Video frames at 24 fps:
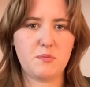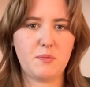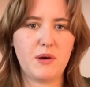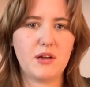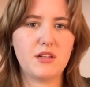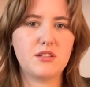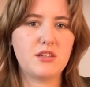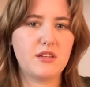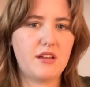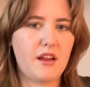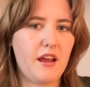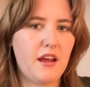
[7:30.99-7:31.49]
But
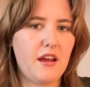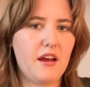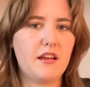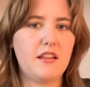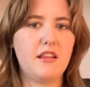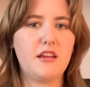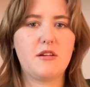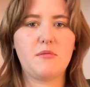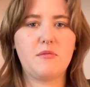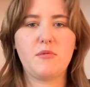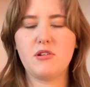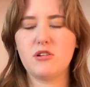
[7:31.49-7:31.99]
today I
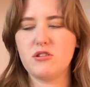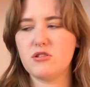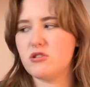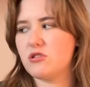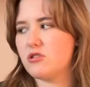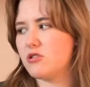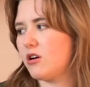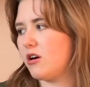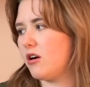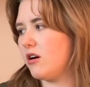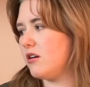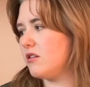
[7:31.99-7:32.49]
think I'm gonna
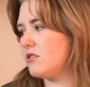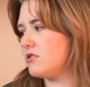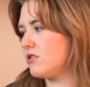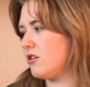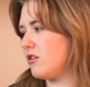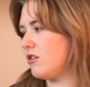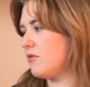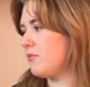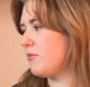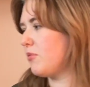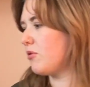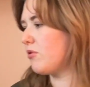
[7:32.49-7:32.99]
start
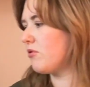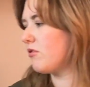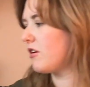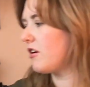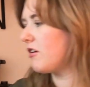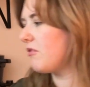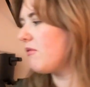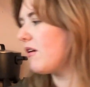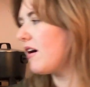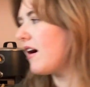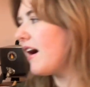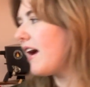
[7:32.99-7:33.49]
on pouring
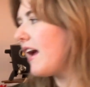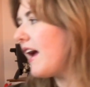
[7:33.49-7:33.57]
what I